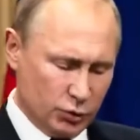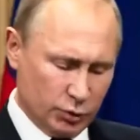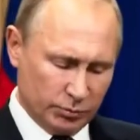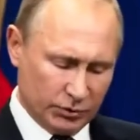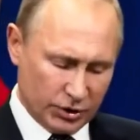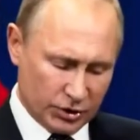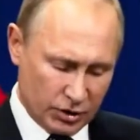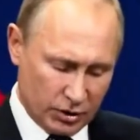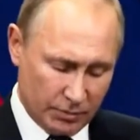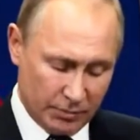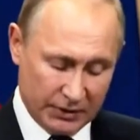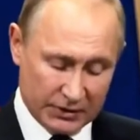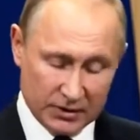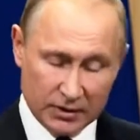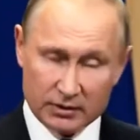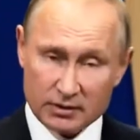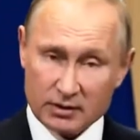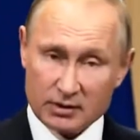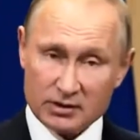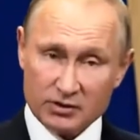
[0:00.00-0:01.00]
We also
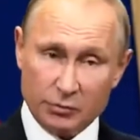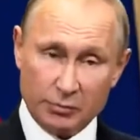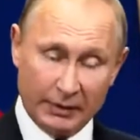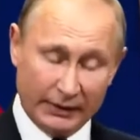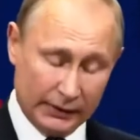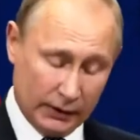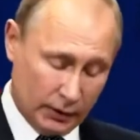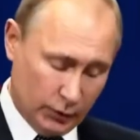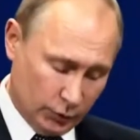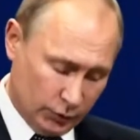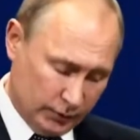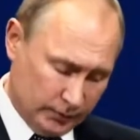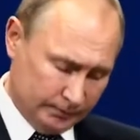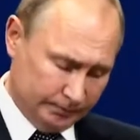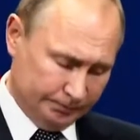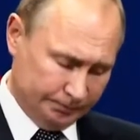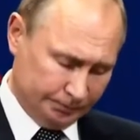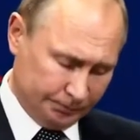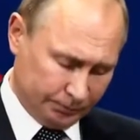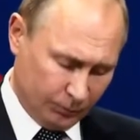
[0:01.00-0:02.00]
mentioned a plethora of
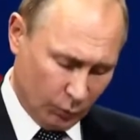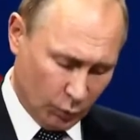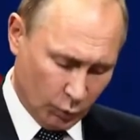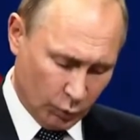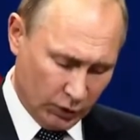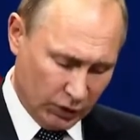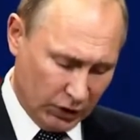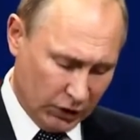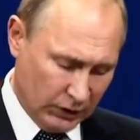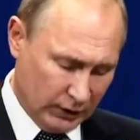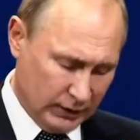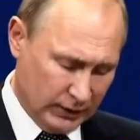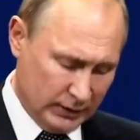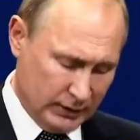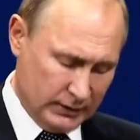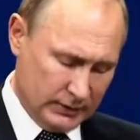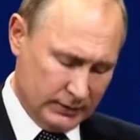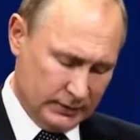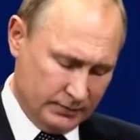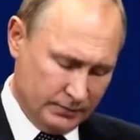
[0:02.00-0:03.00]
regional crises. It's
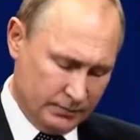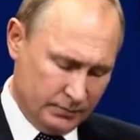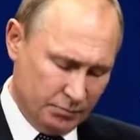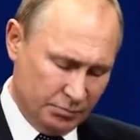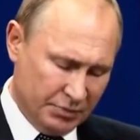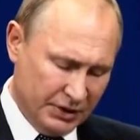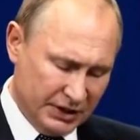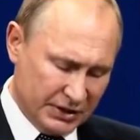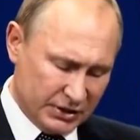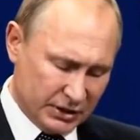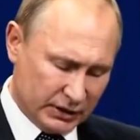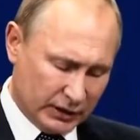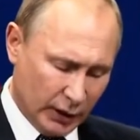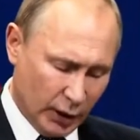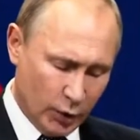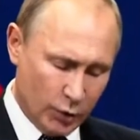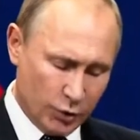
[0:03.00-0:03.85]
not always